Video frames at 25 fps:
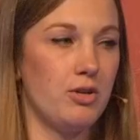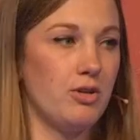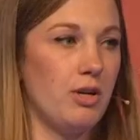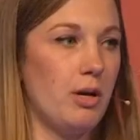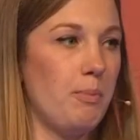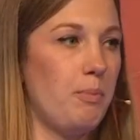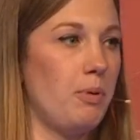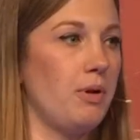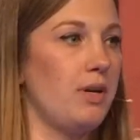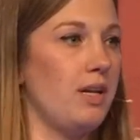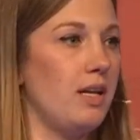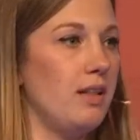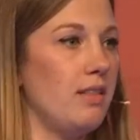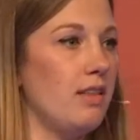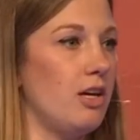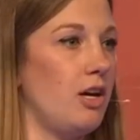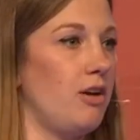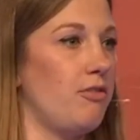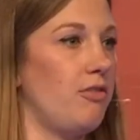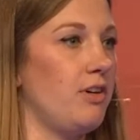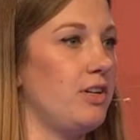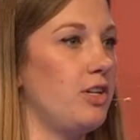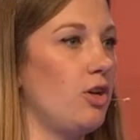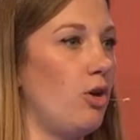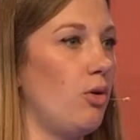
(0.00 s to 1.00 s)
I put in there
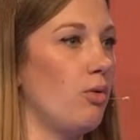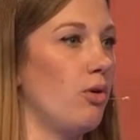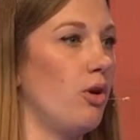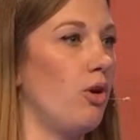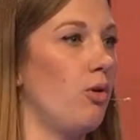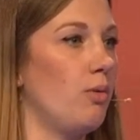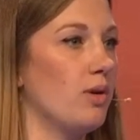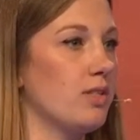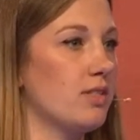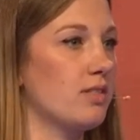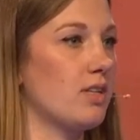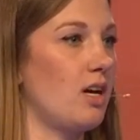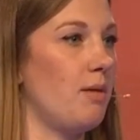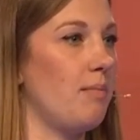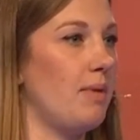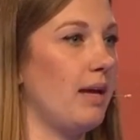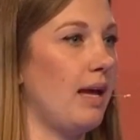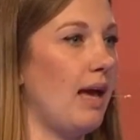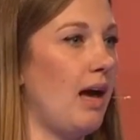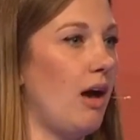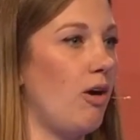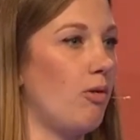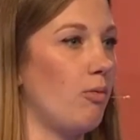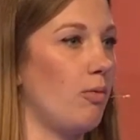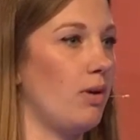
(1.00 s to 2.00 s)
if I don't know what's coming
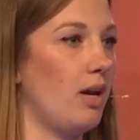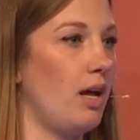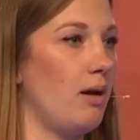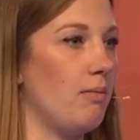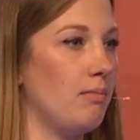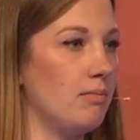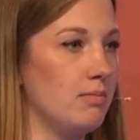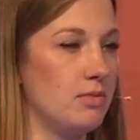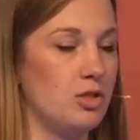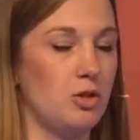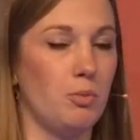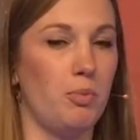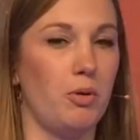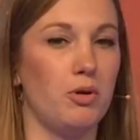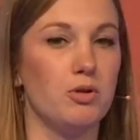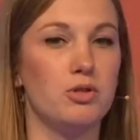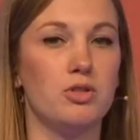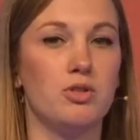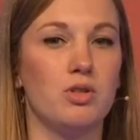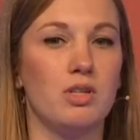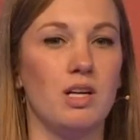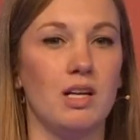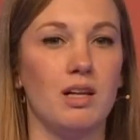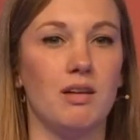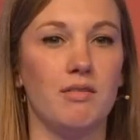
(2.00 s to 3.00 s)
out, what I'm supposed
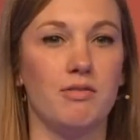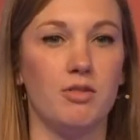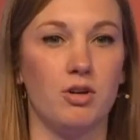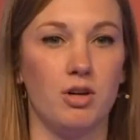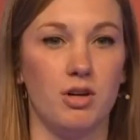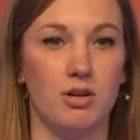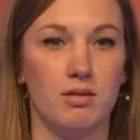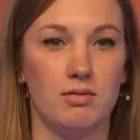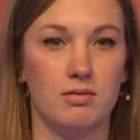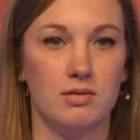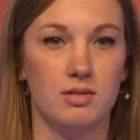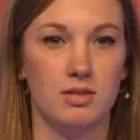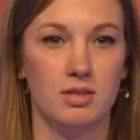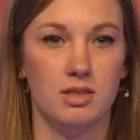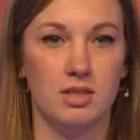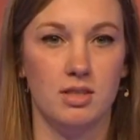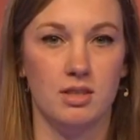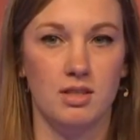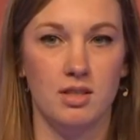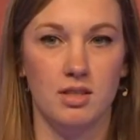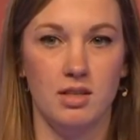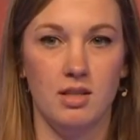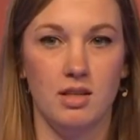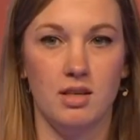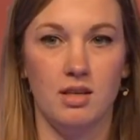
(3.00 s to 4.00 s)
to deliver?
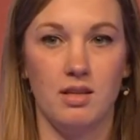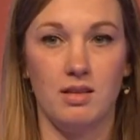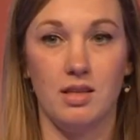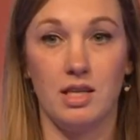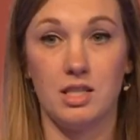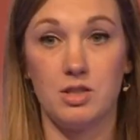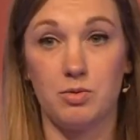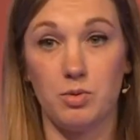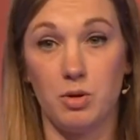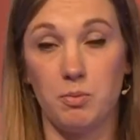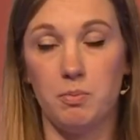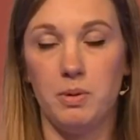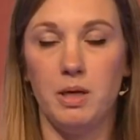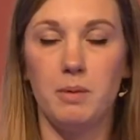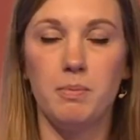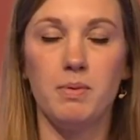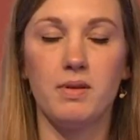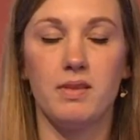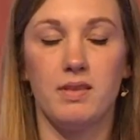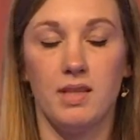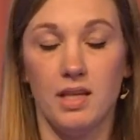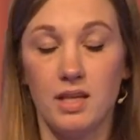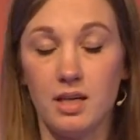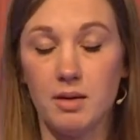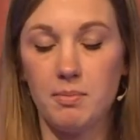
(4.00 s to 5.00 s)
That's what people
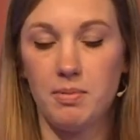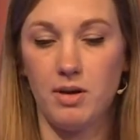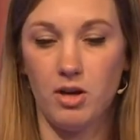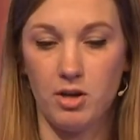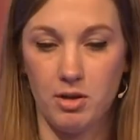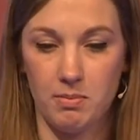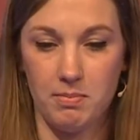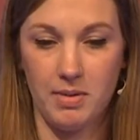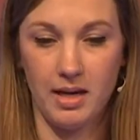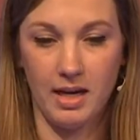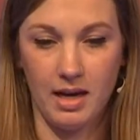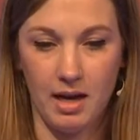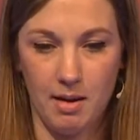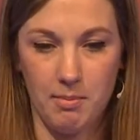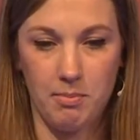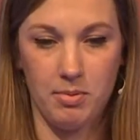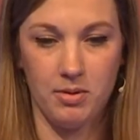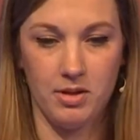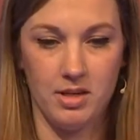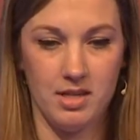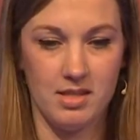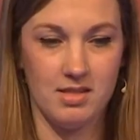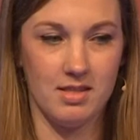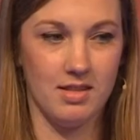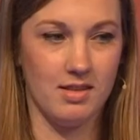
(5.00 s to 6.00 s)
think about in big
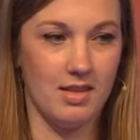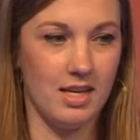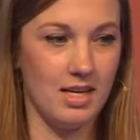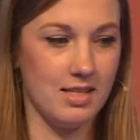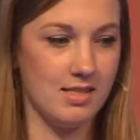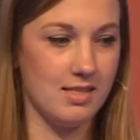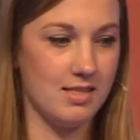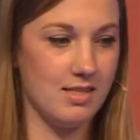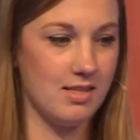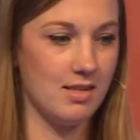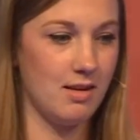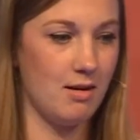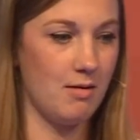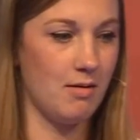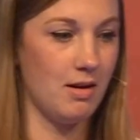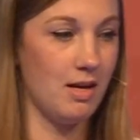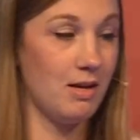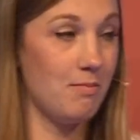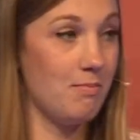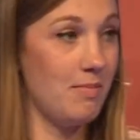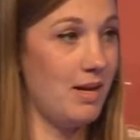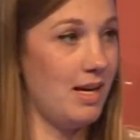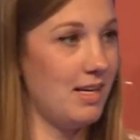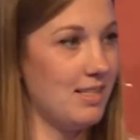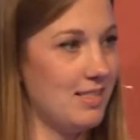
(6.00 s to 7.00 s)
companies, and
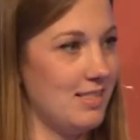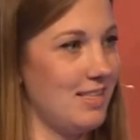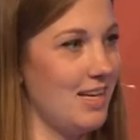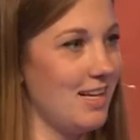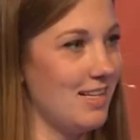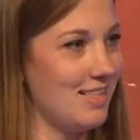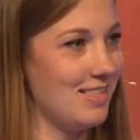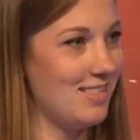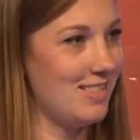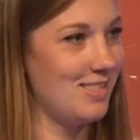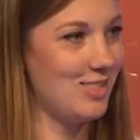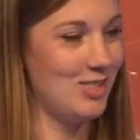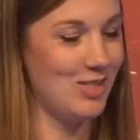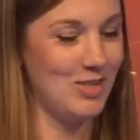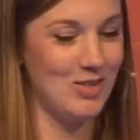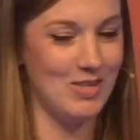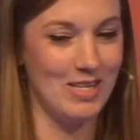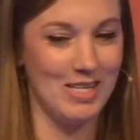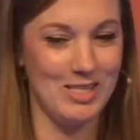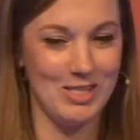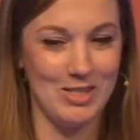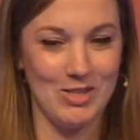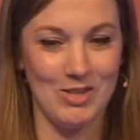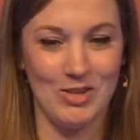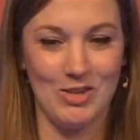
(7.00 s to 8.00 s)
it makes sense. You
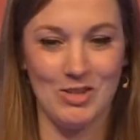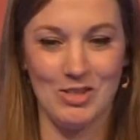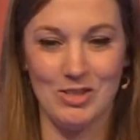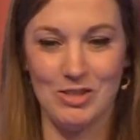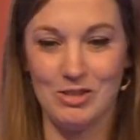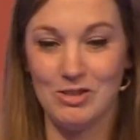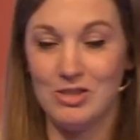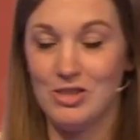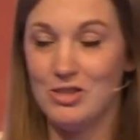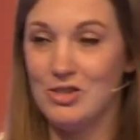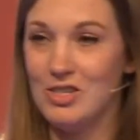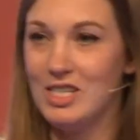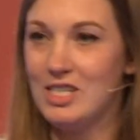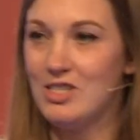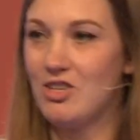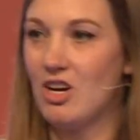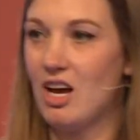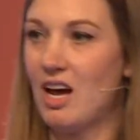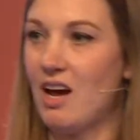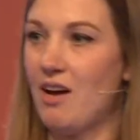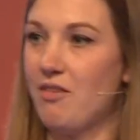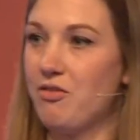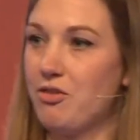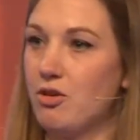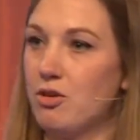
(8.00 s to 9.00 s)
need to
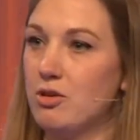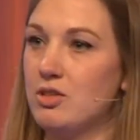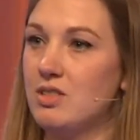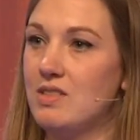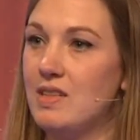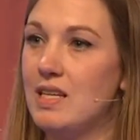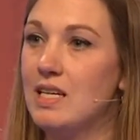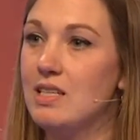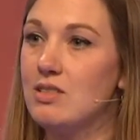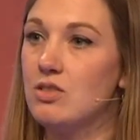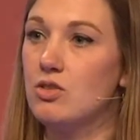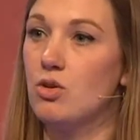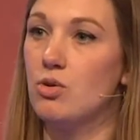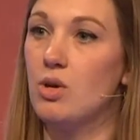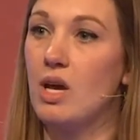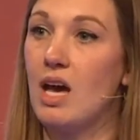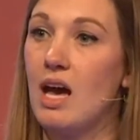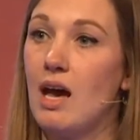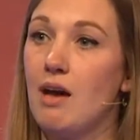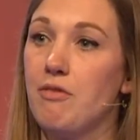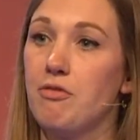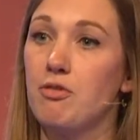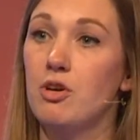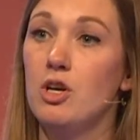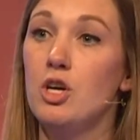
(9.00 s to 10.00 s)
have those things, so you
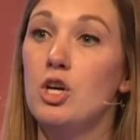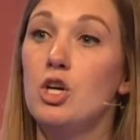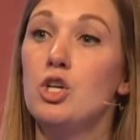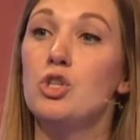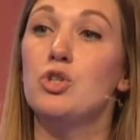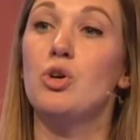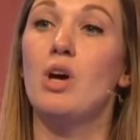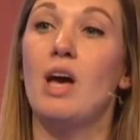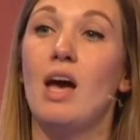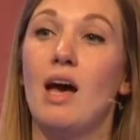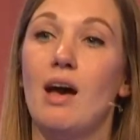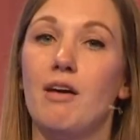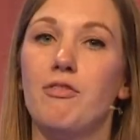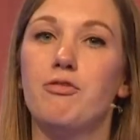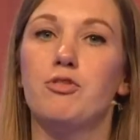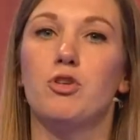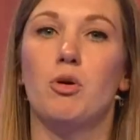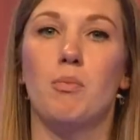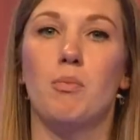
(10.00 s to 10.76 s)
have to have your